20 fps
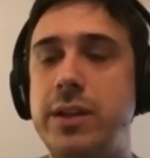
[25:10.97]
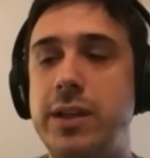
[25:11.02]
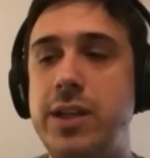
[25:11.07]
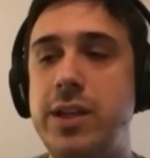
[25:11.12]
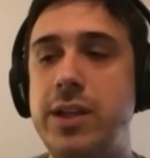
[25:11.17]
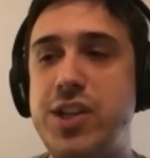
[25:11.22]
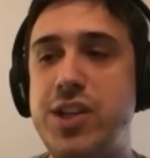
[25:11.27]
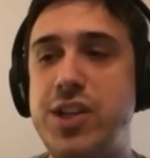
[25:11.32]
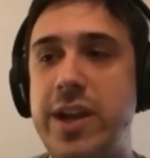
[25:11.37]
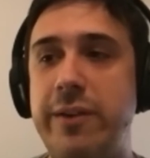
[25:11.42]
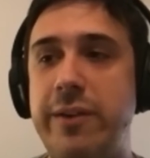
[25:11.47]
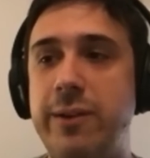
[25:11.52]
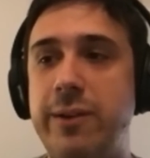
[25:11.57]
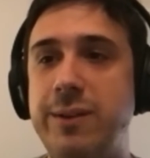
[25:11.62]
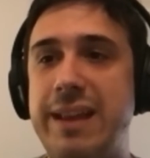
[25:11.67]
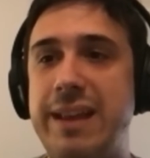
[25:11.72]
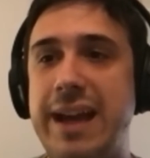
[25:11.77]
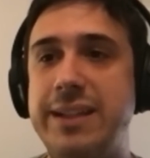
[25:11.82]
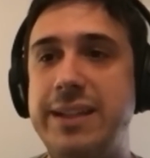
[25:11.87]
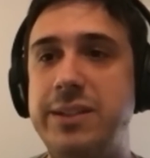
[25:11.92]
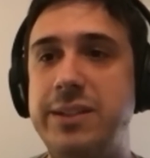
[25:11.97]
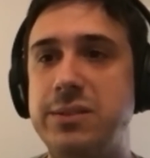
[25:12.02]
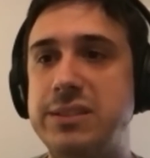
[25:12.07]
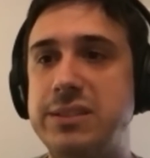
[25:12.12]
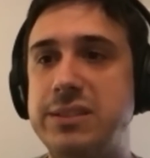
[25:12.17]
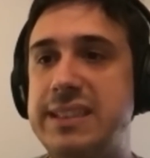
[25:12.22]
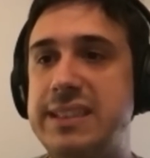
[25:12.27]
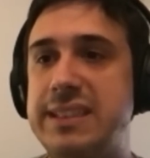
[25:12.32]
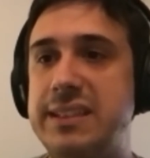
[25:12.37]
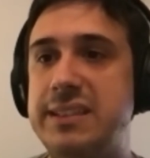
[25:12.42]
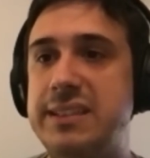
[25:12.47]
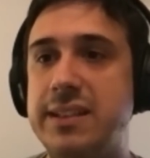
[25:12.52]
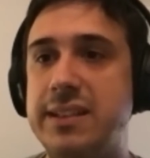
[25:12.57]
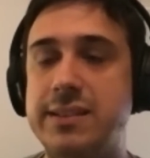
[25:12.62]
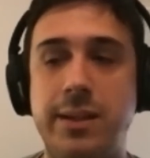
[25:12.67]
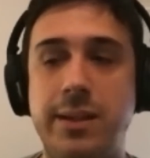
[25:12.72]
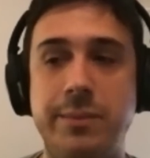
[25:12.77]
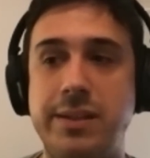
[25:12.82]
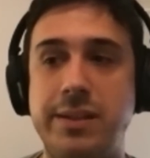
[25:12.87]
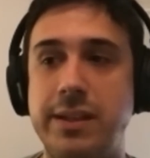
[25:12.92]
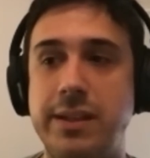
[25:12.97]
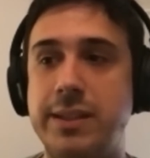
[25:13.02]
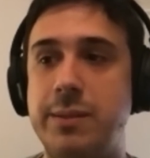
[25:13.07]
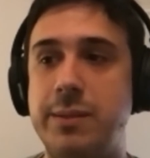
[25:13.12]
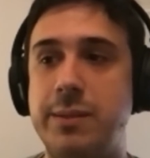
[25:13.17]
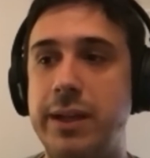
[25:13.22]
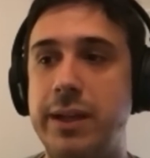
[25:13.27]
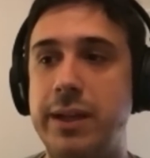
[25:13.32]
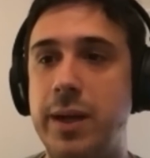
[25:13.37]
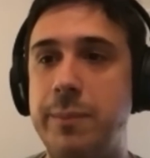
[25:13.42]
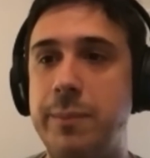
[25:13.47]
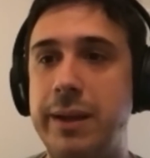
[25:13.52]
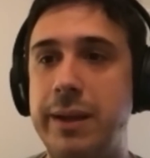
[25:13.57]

in general, I don't think that's something they bring up.